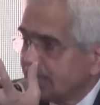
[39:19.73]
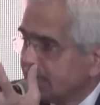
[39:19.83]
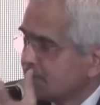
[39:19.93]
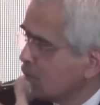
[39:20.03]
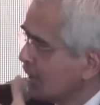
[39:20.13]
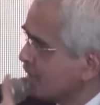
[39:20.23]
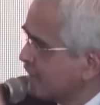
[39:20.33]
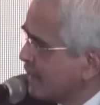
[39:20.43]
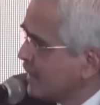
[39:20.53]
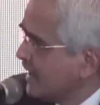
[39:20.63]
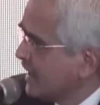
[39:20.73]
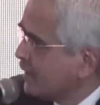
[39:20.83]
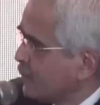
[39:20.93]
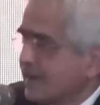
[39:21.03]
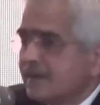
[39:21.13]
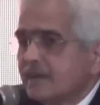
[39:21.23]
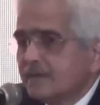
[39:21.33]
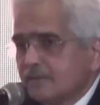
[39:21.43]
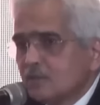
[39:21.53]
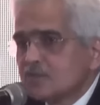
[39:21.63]
earth, one family, and
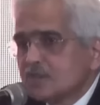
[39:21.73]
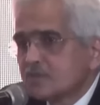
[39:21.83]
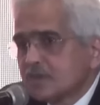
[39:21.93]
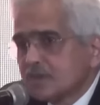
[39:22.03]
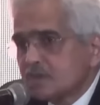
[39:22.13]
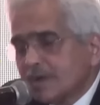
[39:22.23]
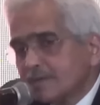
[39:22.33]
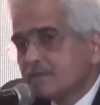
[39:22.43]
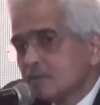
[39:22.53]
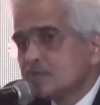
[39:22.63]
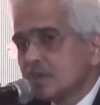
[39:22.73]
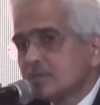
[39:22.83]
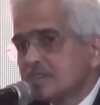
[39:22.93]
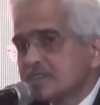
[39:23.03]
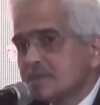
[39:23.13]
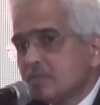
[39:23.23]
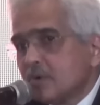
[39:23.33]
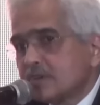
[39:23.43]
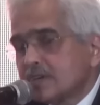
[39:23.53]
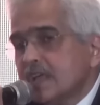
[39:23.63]
one future. So it is one future which is
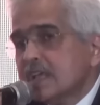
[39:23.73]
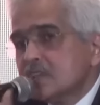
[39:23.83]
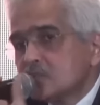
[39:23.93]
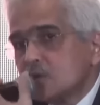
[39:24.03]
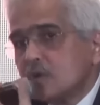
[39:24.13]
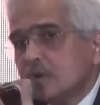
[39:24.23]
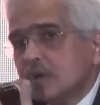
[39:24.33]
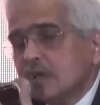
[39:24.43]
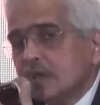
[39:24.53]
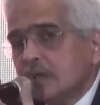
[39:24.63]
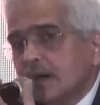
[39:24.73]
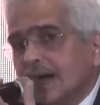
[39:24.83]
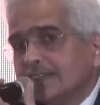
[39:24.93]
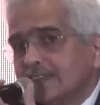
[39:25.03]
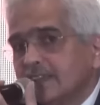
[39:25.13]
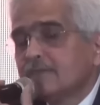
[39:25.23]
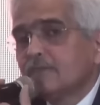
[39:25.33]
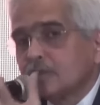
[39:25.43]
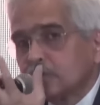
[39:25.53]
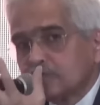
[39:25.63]
important. So I think
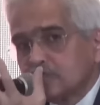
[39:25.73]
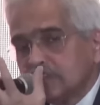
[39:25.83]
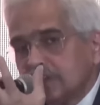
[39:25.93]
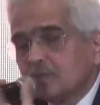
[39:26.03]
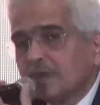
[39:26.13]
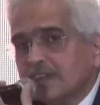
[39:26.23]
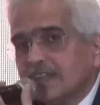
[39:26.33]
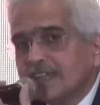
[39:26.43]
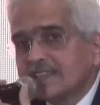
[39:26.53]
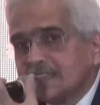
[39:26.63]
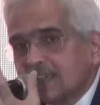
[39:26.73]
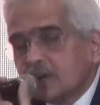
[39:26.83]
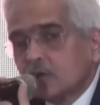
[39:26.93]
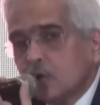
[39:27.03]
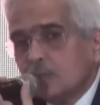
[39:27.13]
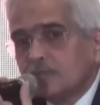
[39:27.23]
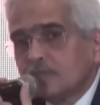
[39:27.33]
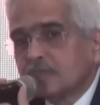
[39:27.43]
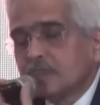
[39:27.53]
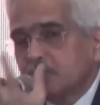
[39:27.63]
for G20 as a group,
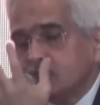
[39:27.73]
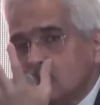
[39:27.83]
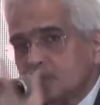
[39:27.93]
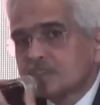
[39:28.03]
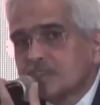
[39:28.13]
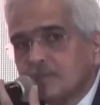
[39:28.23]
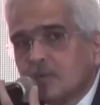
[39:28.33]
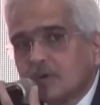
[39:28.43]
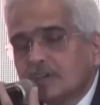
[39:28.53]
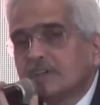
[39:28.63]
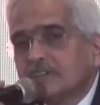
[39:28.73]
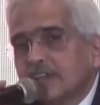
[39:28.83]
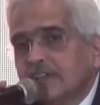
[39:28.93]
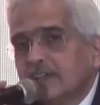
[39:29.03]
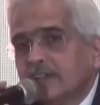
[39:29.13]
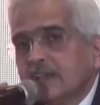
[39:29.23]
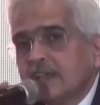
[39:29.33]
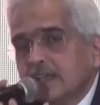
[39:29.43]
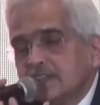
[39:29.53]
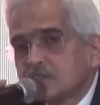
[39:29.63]
the most important thing
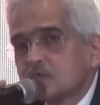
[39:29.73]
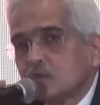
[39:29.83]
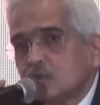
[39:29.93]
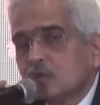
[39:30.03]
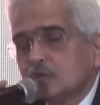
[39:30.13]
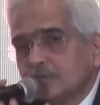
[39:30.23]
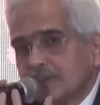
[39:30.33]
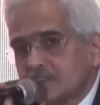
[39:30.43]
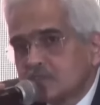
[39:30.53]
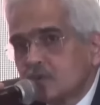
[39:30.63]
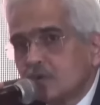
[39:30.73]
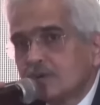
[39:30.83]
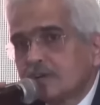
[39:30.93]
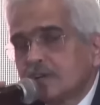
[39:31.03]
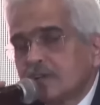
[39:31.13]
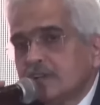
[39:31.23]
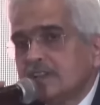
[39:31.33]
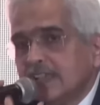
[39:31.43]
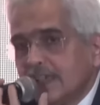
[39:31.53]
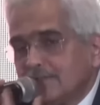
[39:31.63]
is to restore
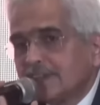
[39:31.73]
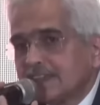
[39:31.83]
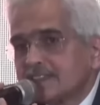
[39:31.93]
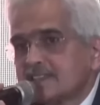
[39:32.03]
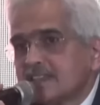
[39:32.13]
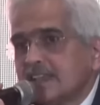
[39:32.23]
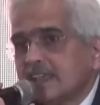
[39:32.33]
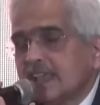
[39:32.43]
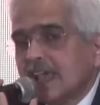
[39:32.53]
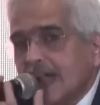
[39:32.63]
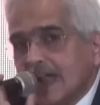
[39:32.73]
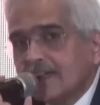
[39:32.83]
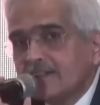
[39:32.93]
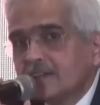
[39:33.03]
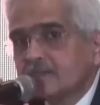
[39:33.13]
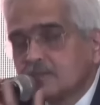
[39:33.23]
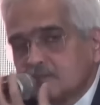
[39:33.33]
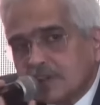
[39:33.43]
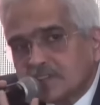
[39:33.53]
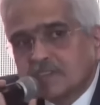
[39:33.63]
the efficacy and
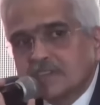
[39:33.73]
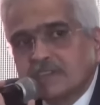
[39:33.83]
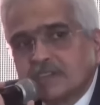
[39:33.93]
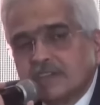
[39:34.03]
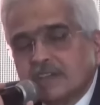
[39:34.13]
trust